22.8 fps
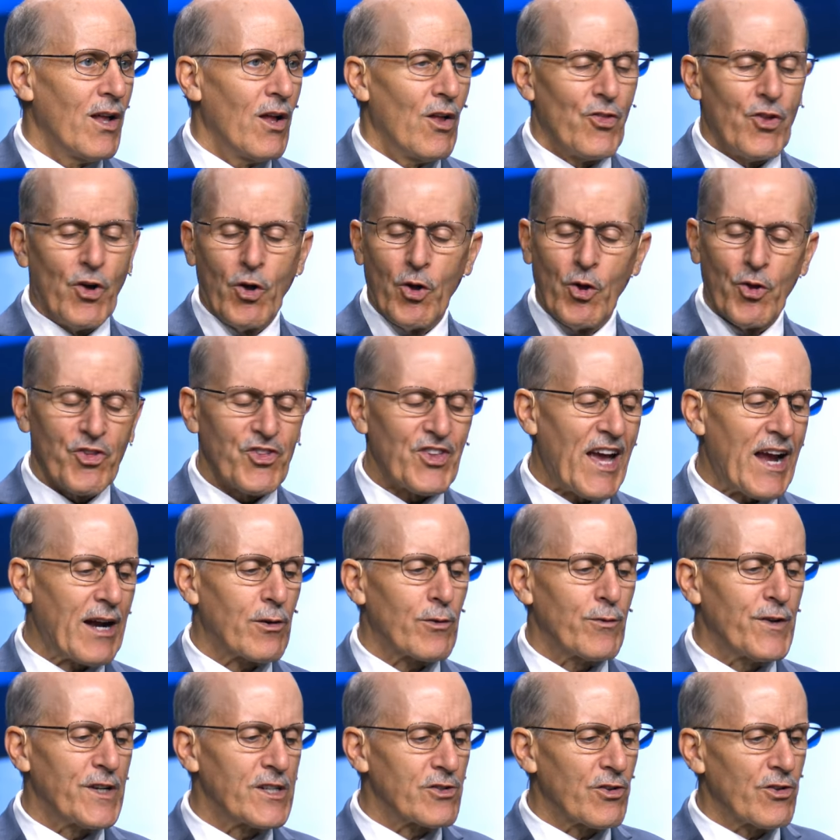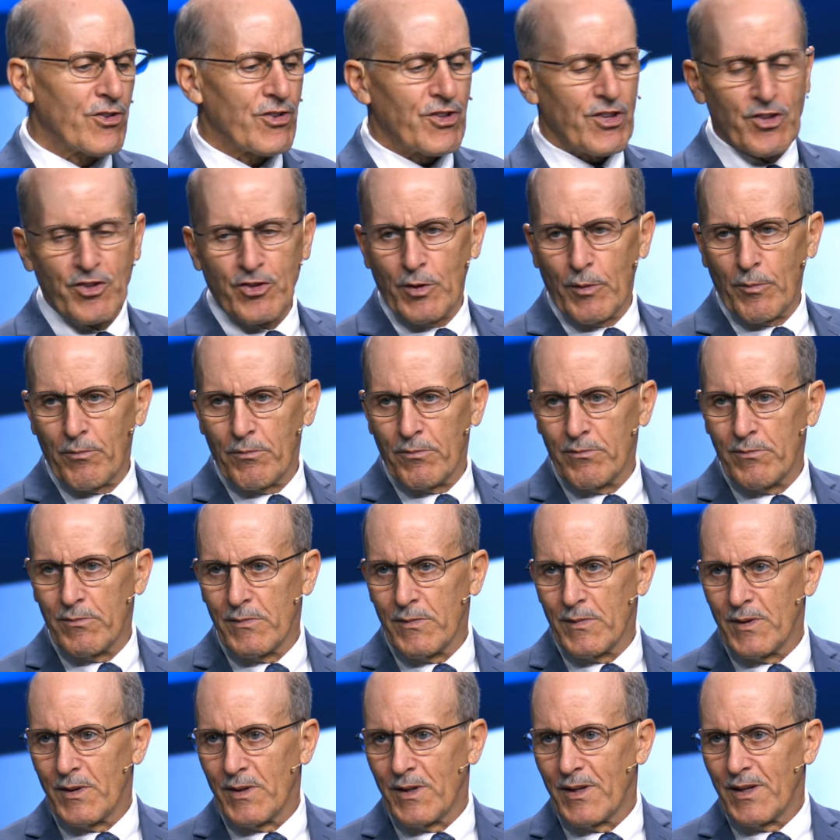The whole sacrificial system,
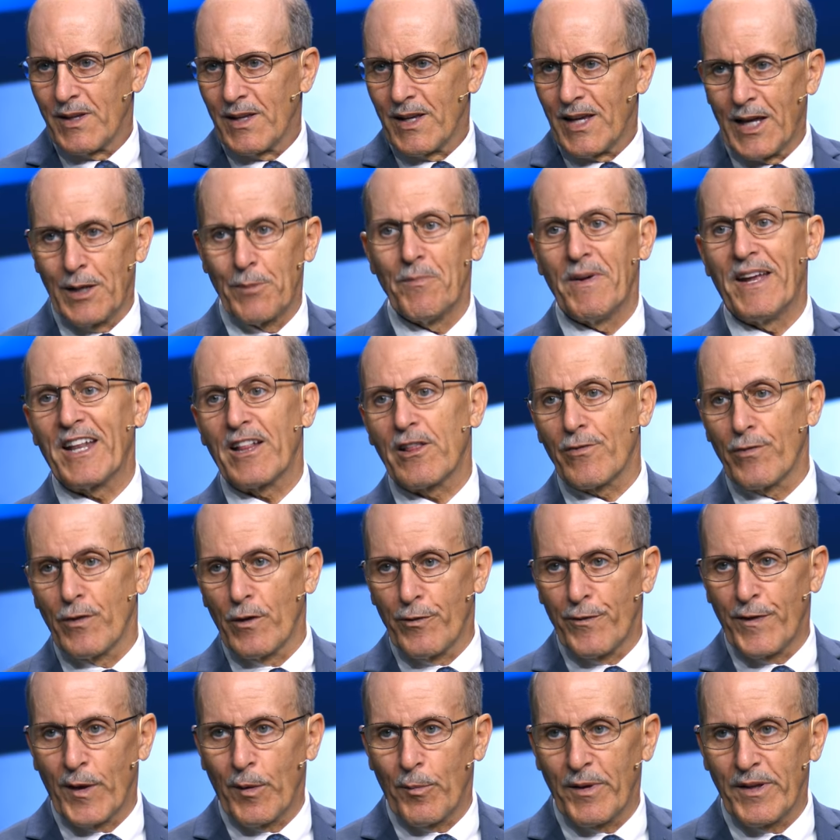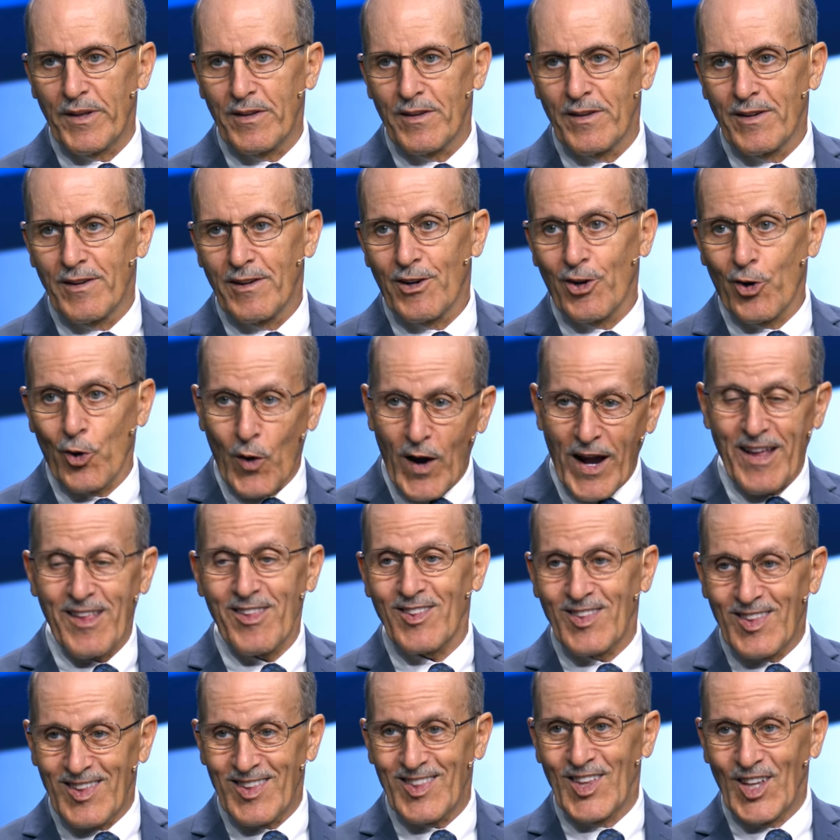it met its fulfillment.
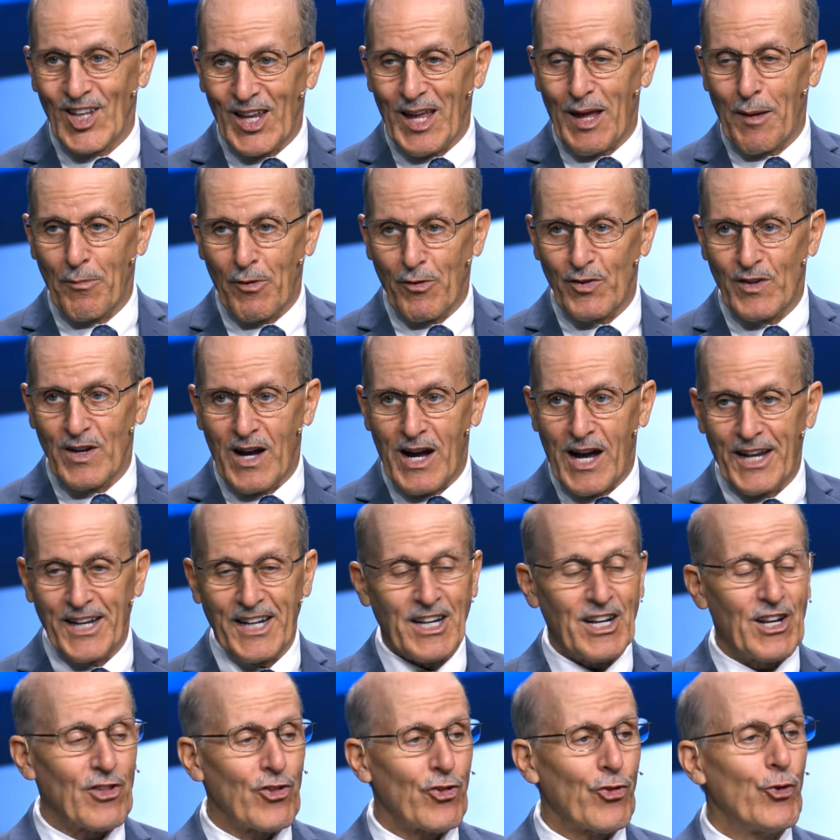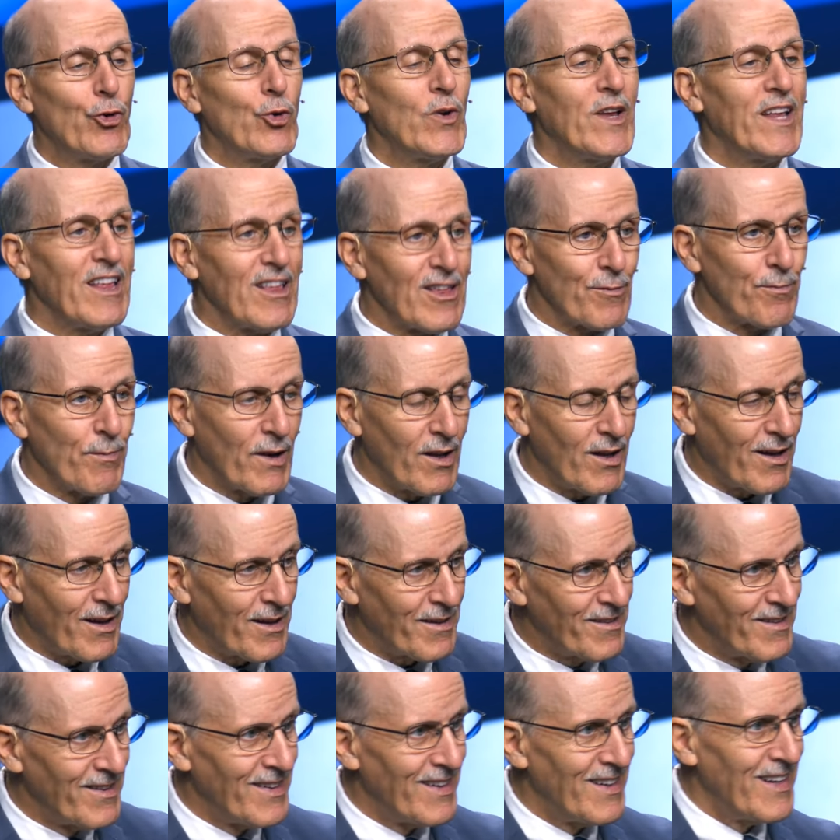Christ is the Lamb of God, and it's through his
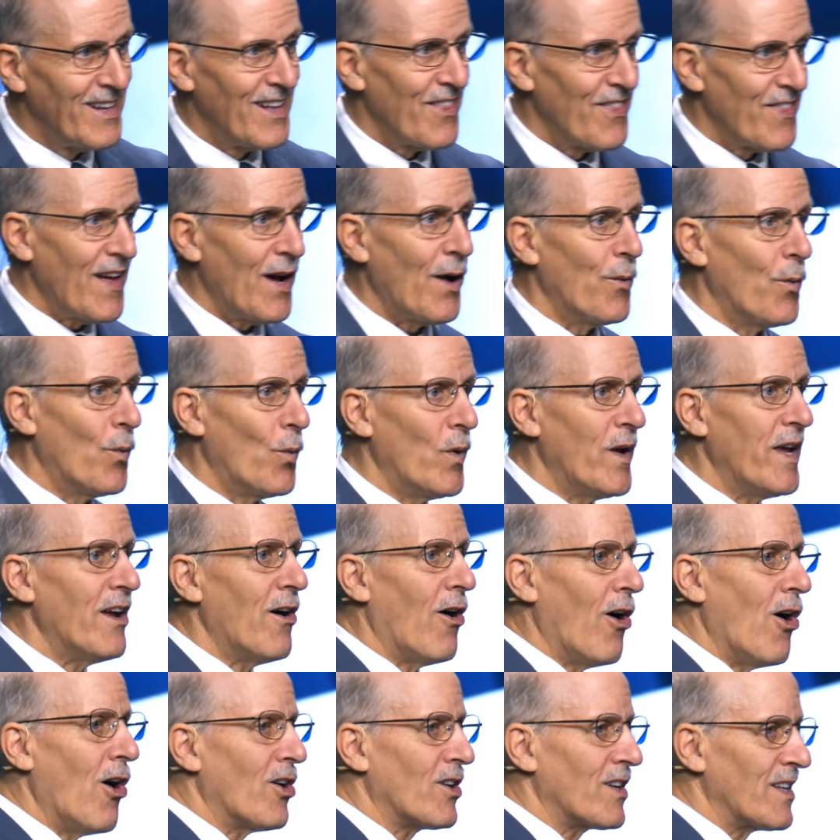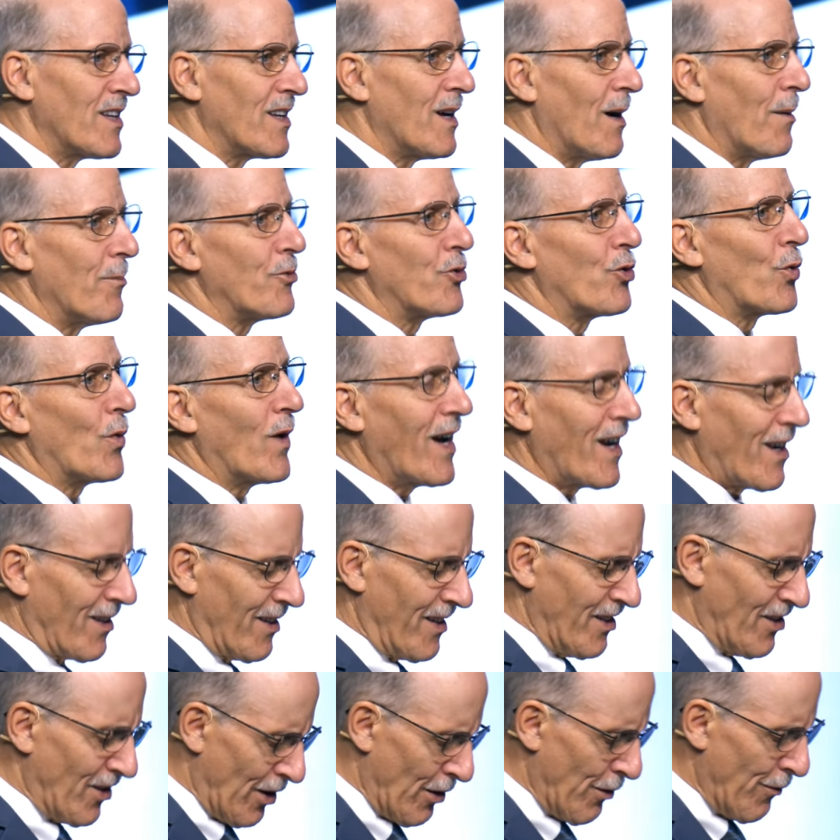blood that we all can come directly
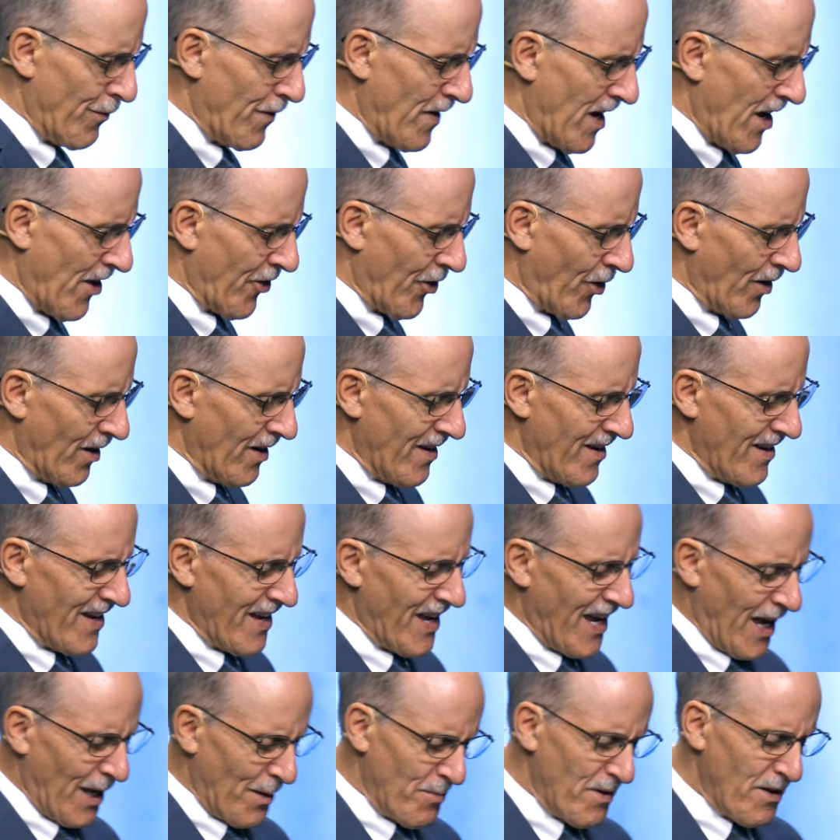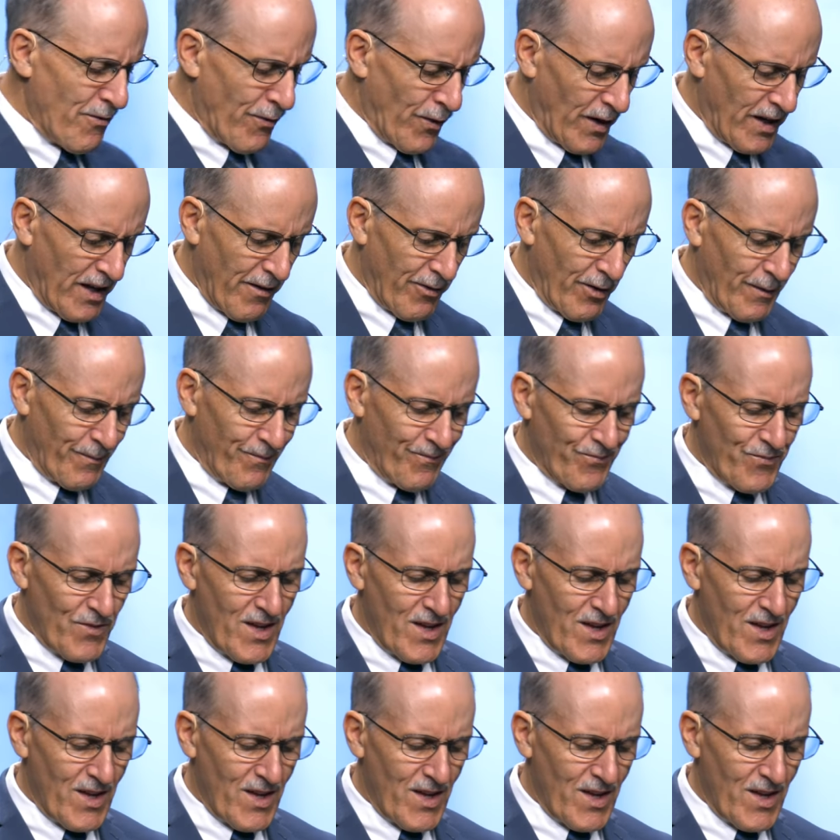to the Father and be forgiven.